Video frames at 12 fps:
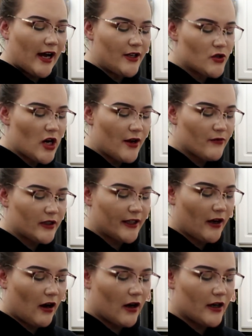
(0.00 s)
I try
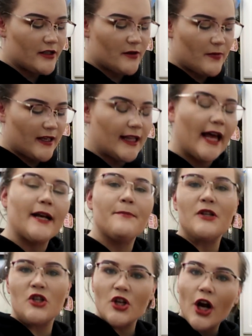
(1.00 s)
really hard to be like
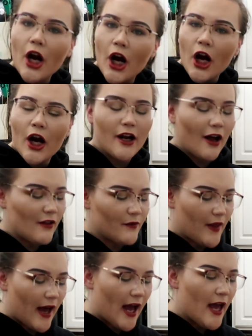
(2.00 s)
mature and all
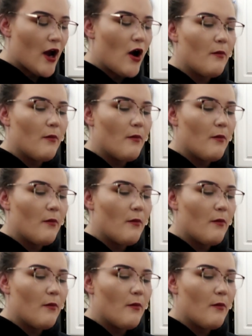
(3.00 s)
of that,